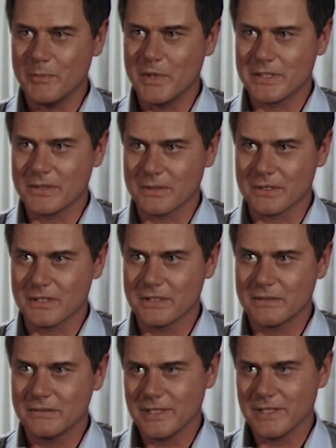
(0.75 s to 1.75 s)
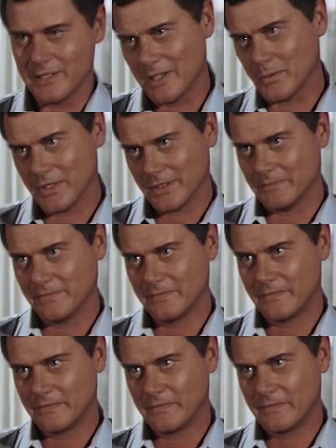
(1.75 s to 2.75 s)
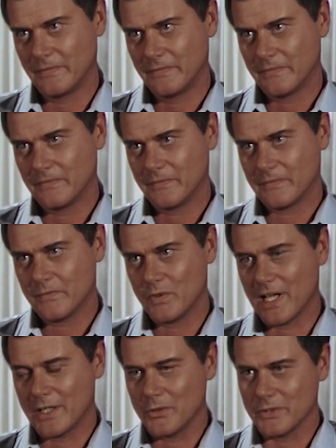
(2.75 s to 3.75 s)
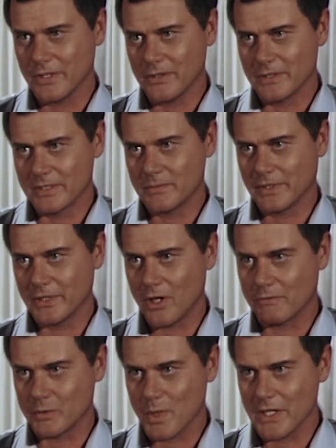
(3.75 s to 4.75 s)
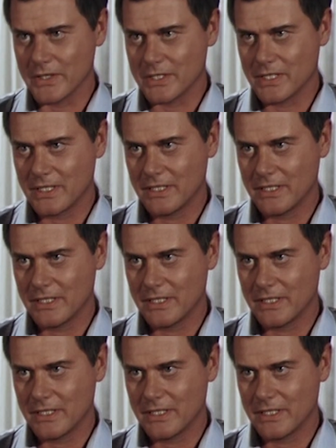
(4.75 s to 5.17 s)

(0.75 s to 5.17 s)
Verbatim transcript: In the first part of the double shot, we had a few cliffhangers. First, J R set